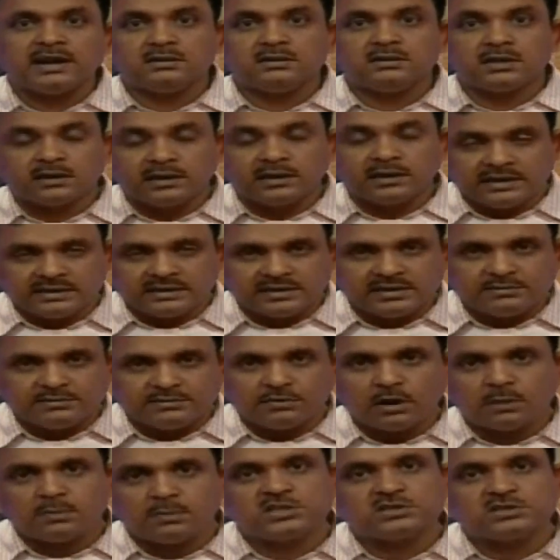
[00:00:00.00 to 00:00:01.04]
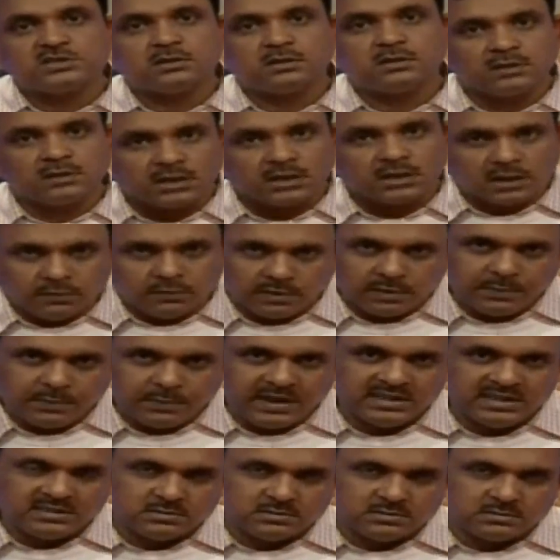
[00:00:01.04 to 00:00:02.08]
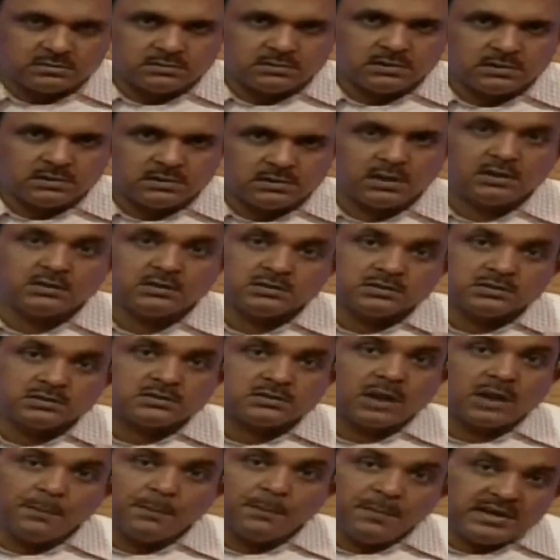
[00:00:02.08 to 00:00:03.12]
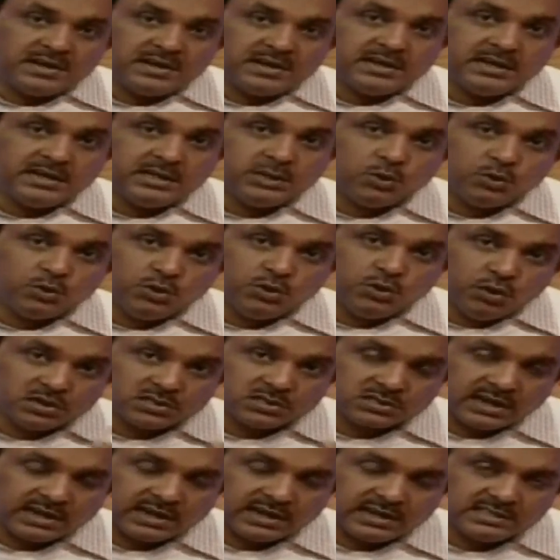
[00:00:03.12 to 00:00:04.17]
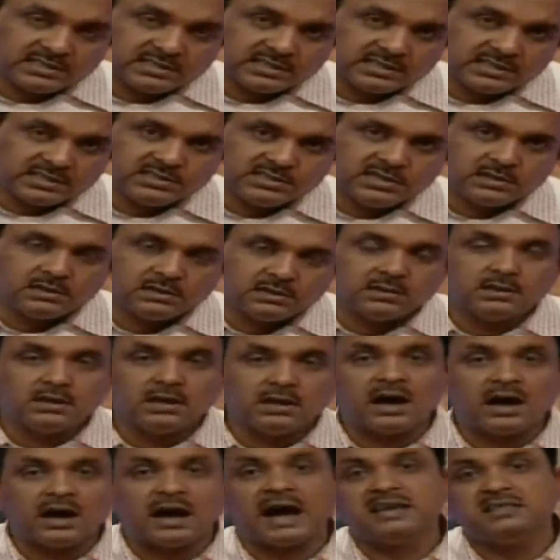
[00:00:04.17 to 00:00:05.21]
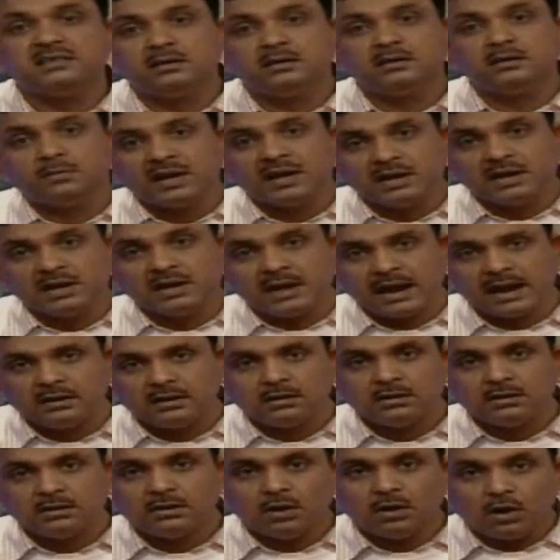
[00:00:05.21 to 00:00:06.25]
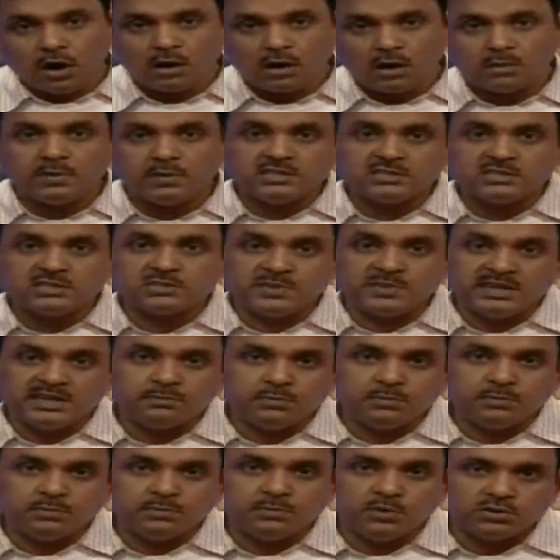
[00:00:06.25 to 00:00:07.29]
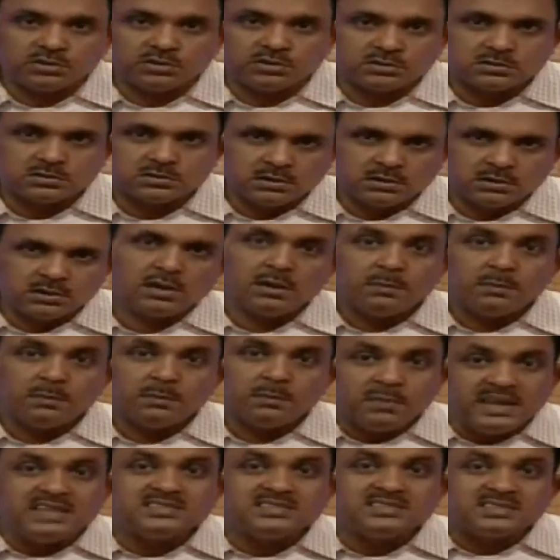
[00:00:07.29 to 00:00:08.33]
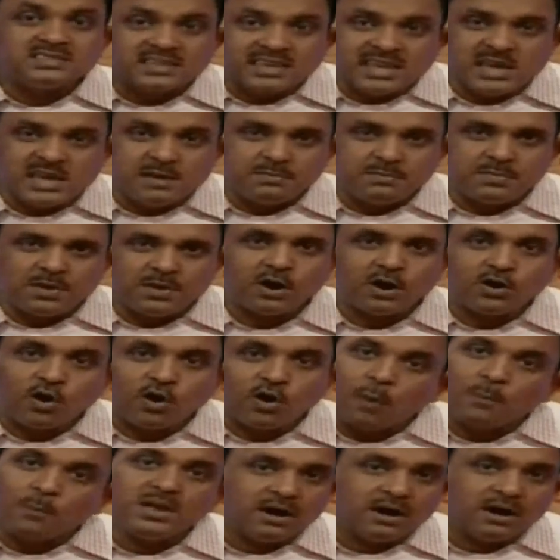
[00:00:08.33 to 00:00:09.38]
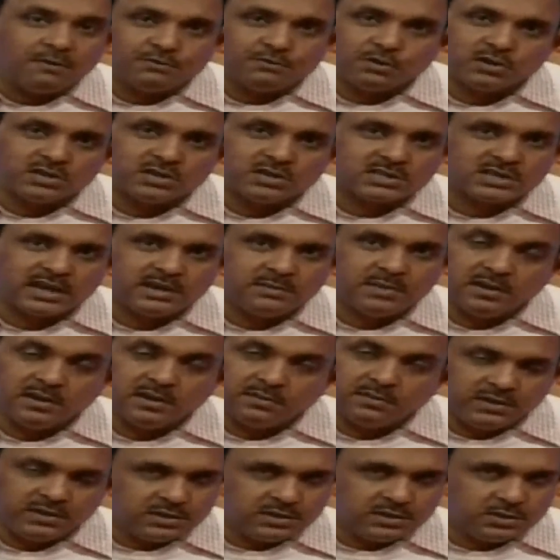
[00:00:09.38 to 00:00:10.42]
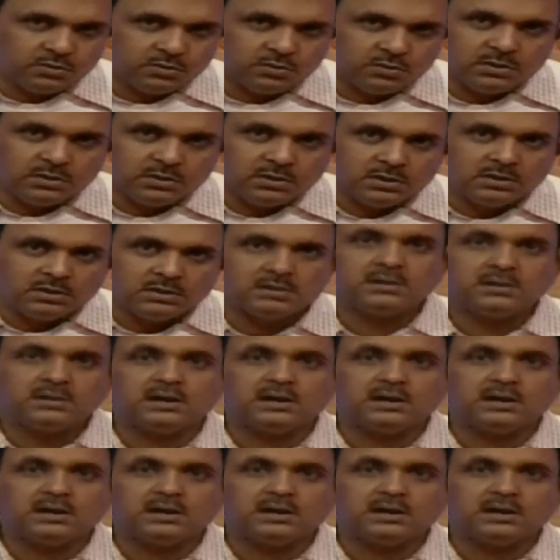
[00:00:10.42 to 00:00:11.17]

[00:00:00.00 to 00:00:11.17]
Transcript: write the correct information on the cover page, submit it to your study center either by hand or by speed post. Please keep a copy of your assignment with you,